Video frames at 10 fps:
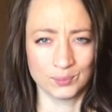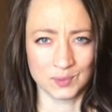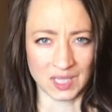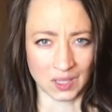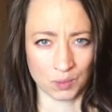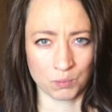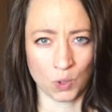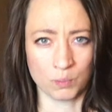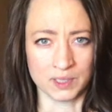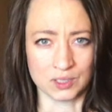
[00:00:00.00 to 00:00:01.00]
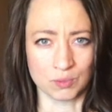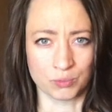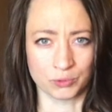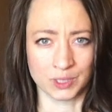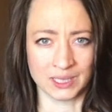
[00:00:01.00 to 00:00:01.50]
Take a moment to
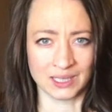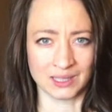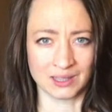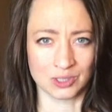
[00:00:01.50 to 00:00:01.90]
breathe,